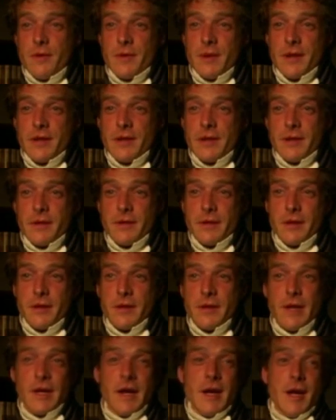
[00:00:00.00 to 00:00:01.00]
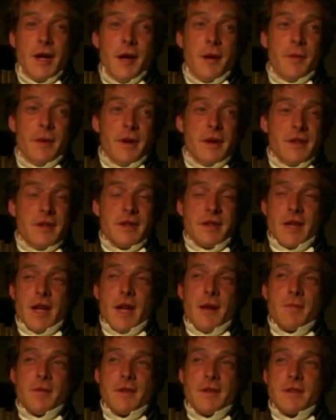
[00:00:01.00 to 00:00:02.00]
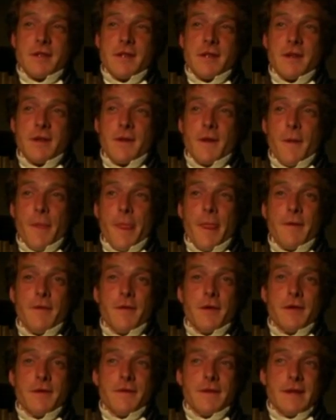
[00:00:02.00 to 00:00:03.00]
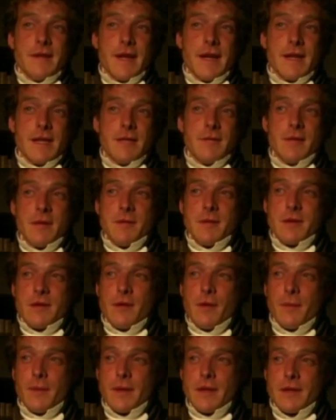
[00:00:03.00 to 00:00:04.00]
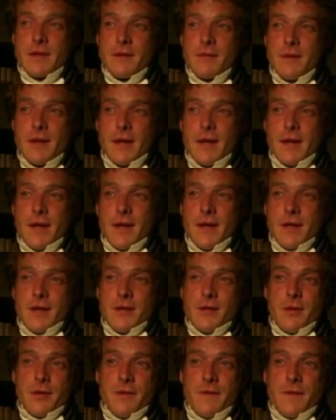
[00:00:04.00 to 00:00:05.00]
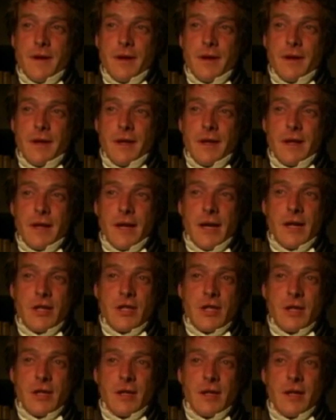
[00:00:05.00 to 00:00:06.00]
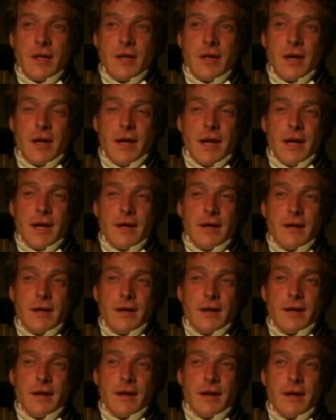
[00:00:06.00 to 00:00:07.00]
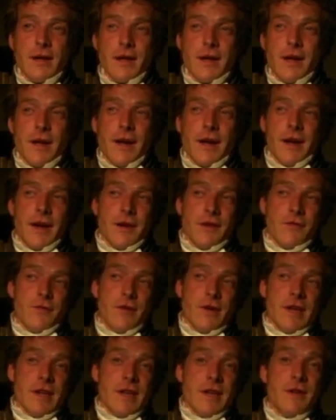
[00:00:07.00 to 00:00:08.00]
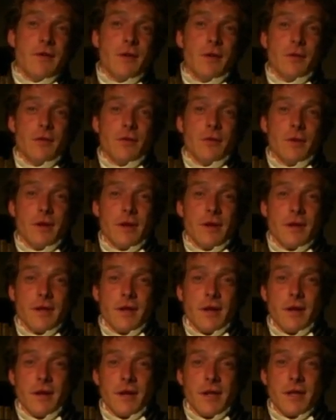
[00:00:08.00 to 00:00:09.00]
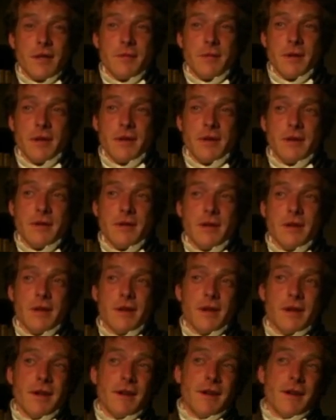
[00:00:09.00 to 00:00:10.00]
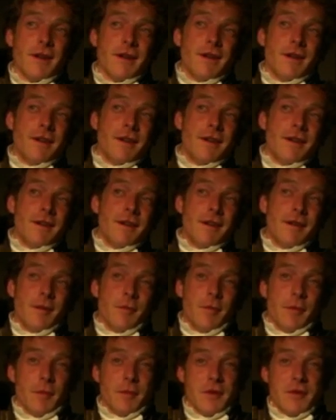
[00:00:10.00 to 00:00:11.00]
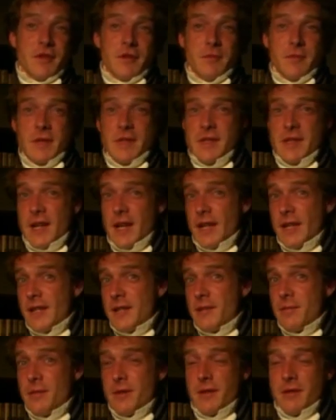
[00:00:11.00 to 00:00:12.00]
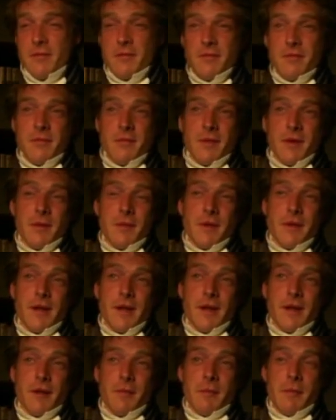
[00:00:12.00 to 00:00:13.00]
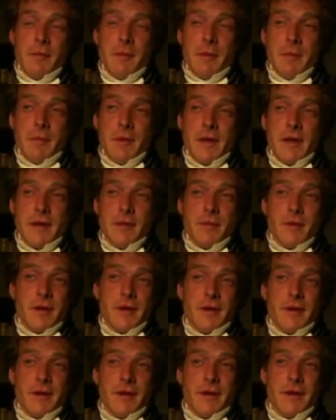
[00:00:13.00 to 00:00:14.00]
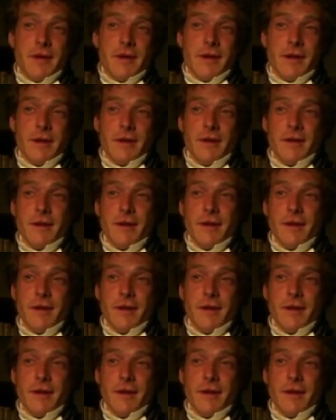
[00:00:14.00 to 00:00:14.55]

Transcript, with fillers: a very attractive girl. But it just happens that in the first few days, me and Miss Hopkins sort of found a connection. And, uh, and it's really difficult talking to the guys, because I probably shouldn't be saying this, but well, what the hell, I'm a bit pissed, but, you know,